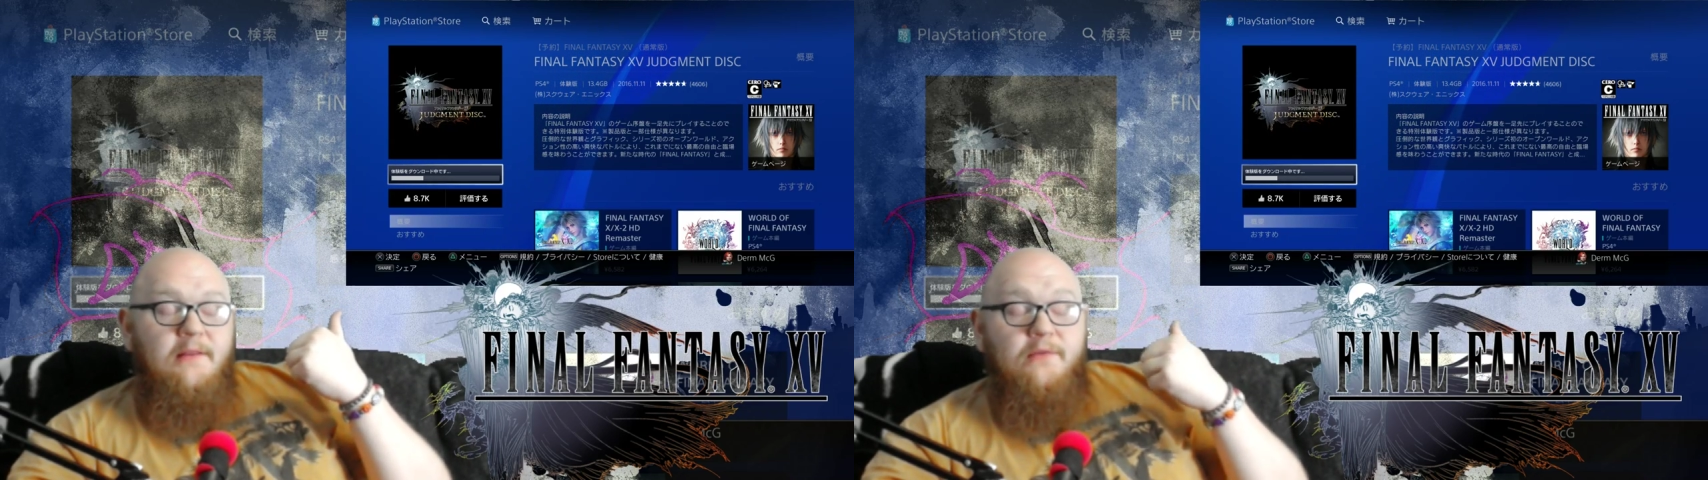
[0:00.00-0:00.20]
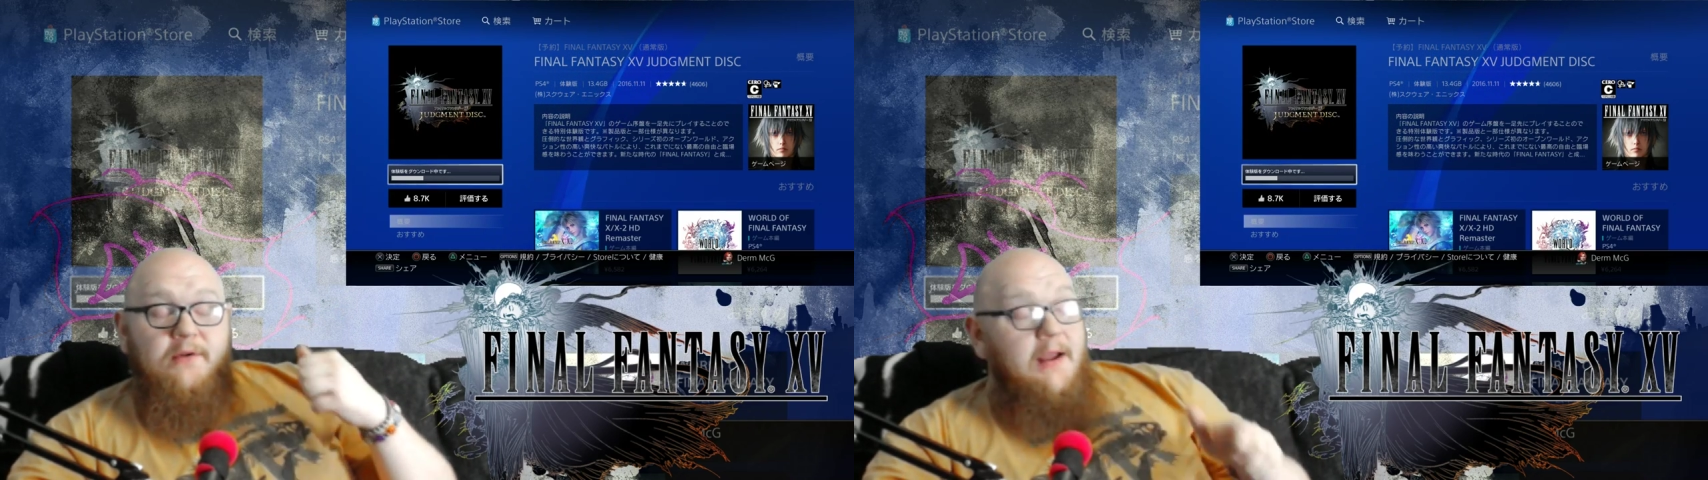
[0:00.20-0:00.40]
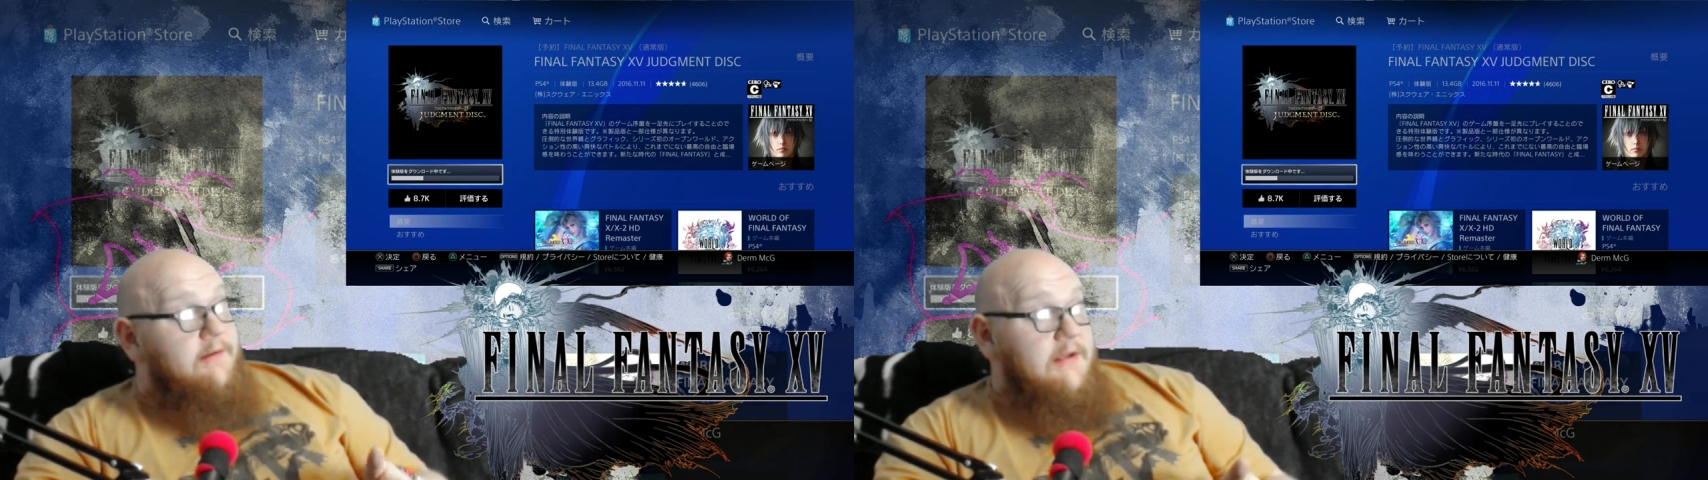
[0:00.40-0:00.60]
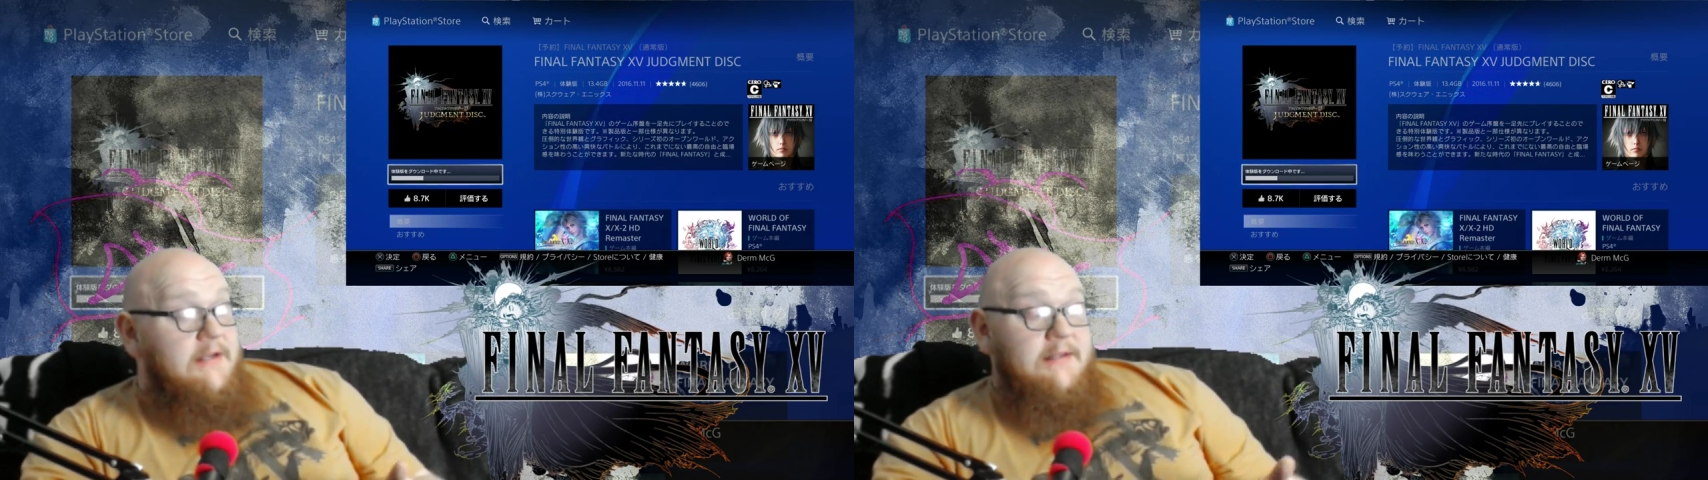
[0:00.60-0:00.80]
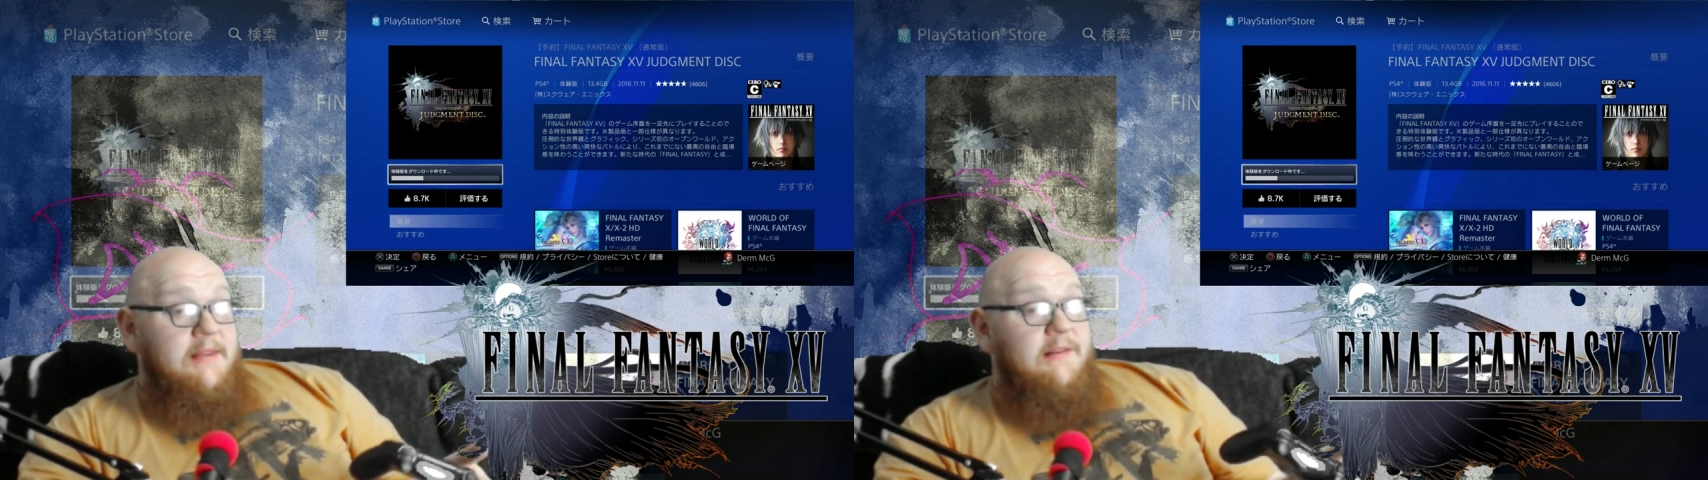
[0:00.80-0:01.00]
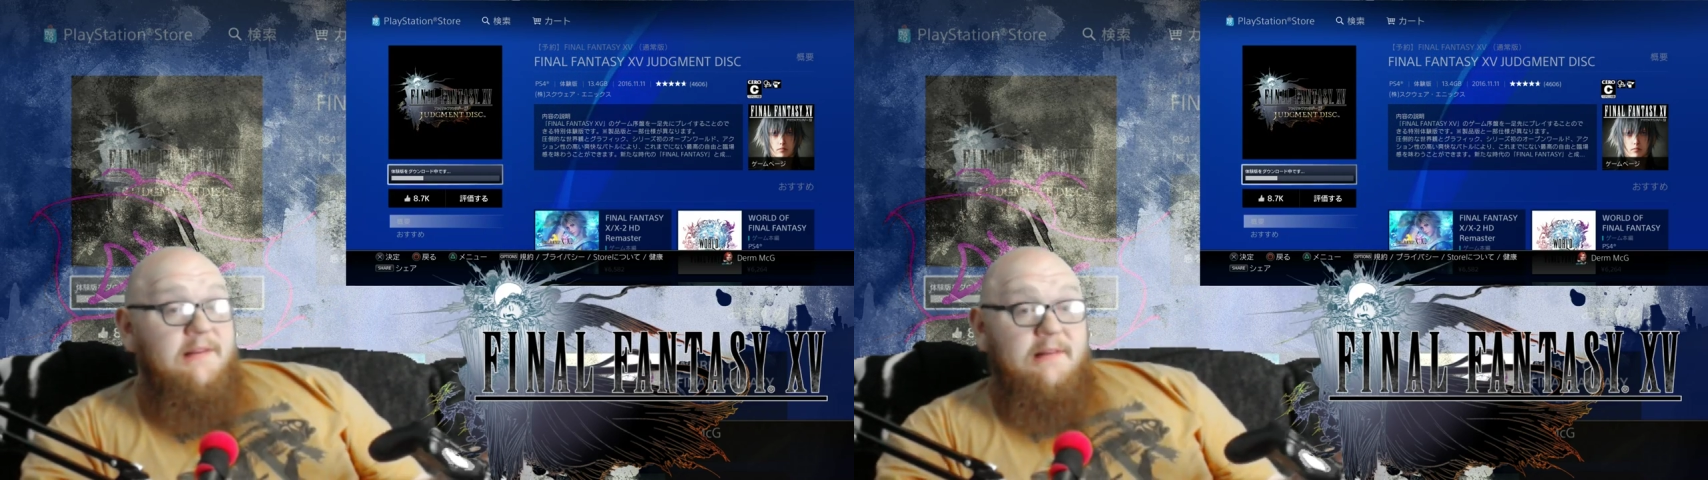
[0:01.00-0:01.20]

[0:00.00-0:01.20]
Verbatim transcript: So guys, this is